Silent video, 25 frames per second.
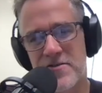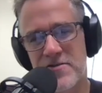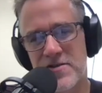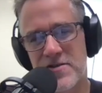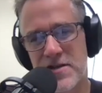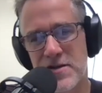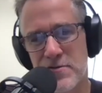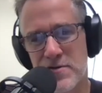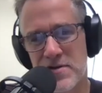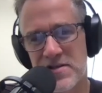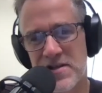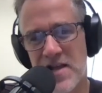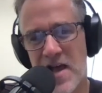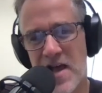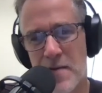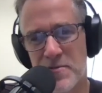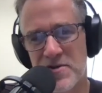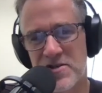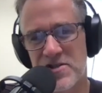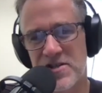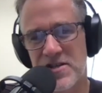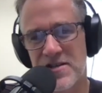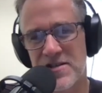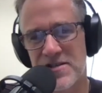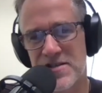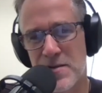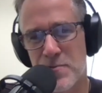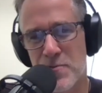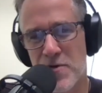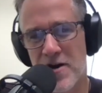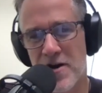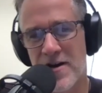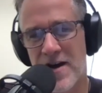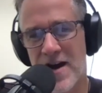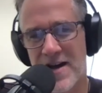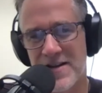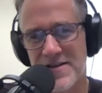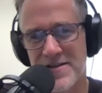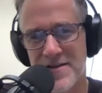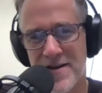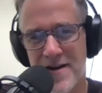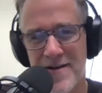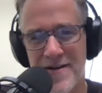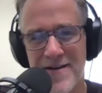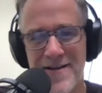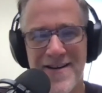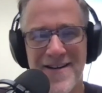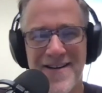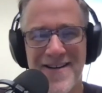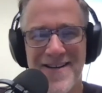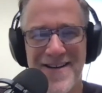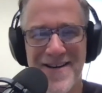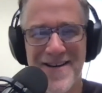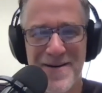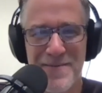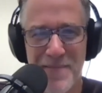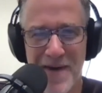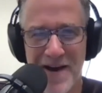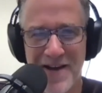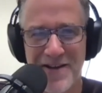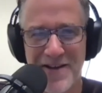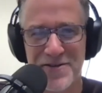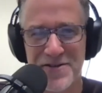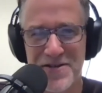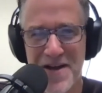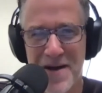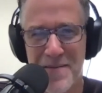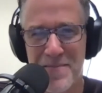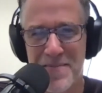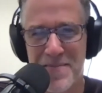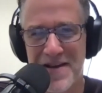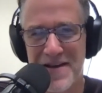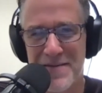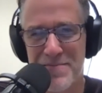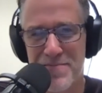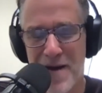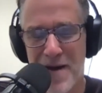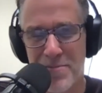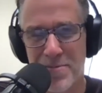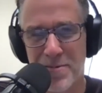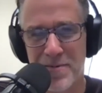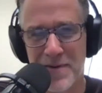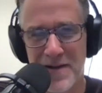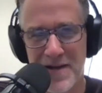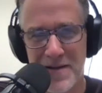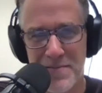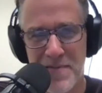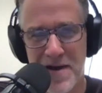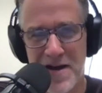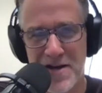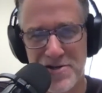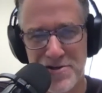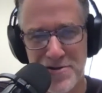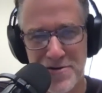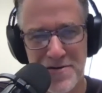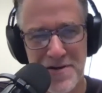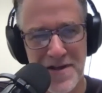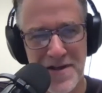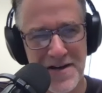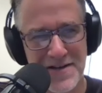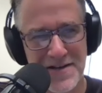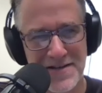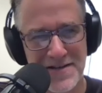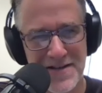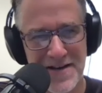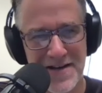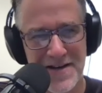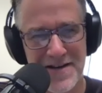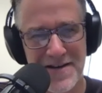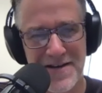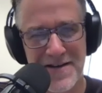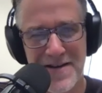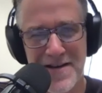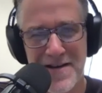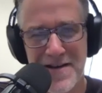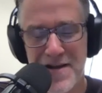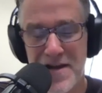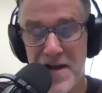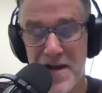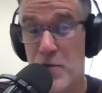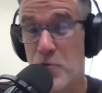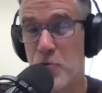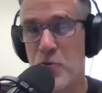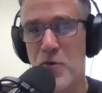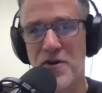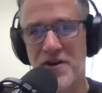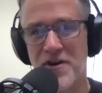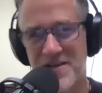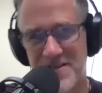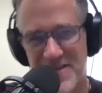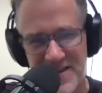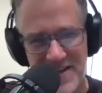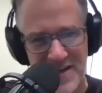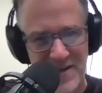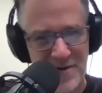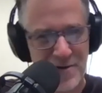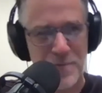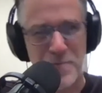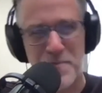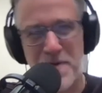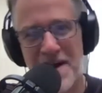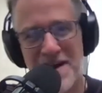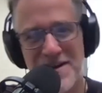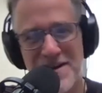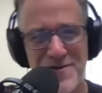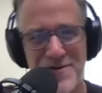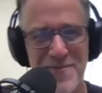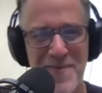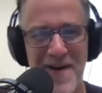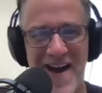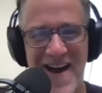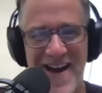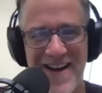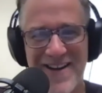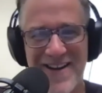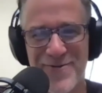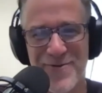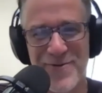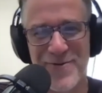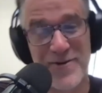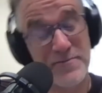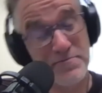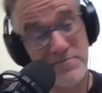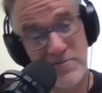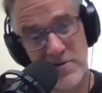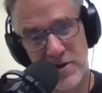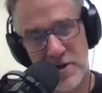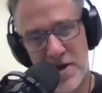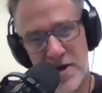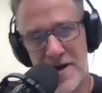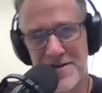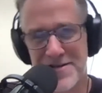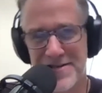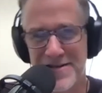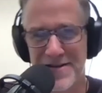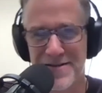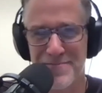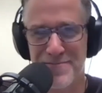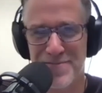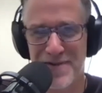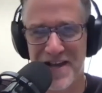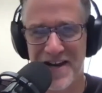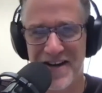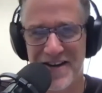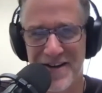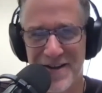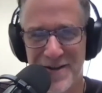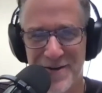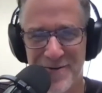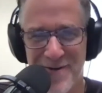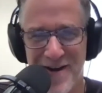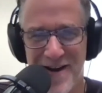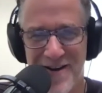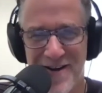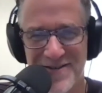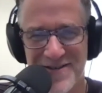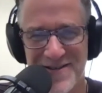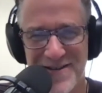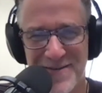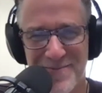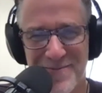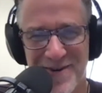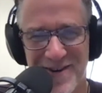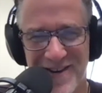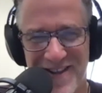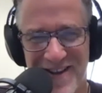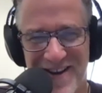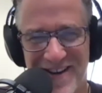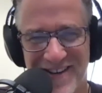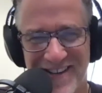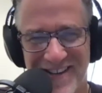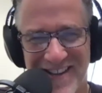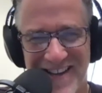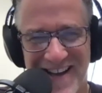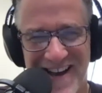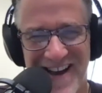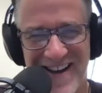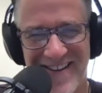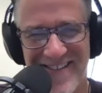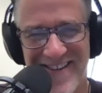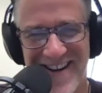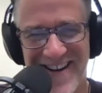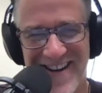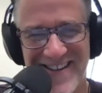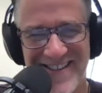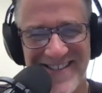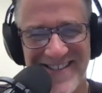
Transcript: into a slot machine somewhere, odds are Michael's company probably made sure that it worked, either paid you back or you lost and played another round somewhere along the line, right?